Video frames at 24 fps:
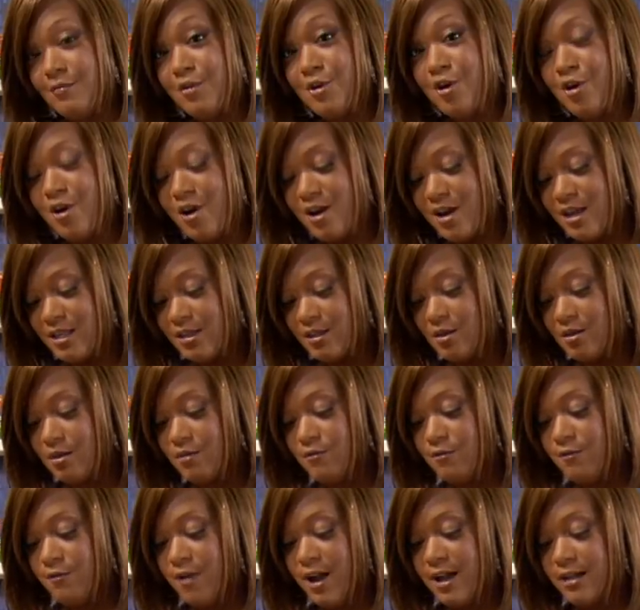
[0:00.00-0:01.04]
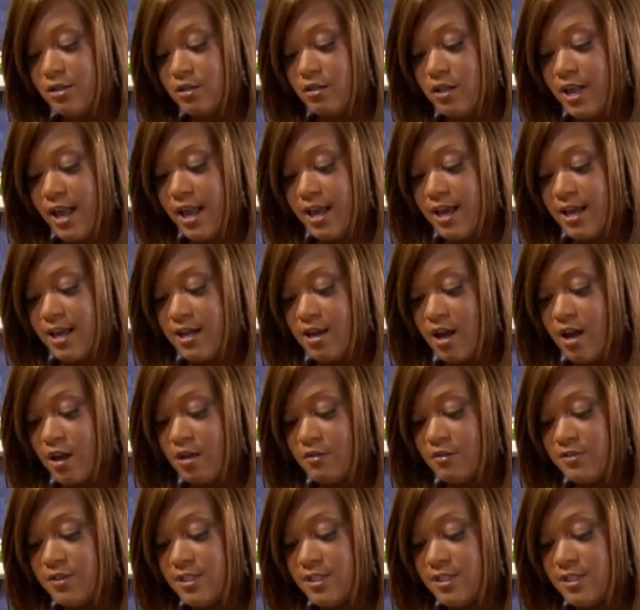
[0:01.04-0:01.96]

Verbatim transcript: All right, final egg of